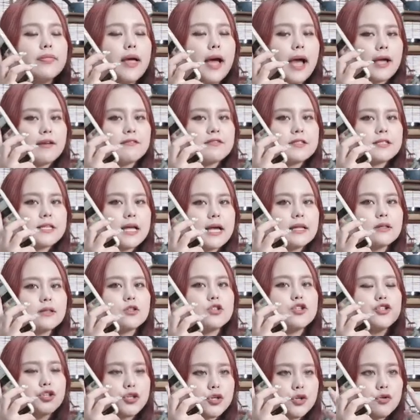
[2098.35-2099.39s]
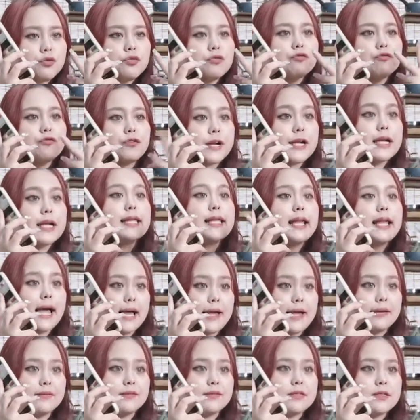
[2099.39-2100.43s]
knife set, two free
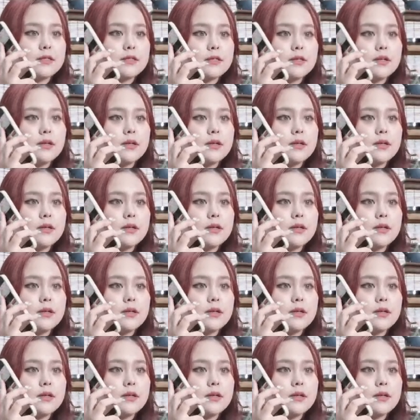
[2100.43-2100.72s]
knives.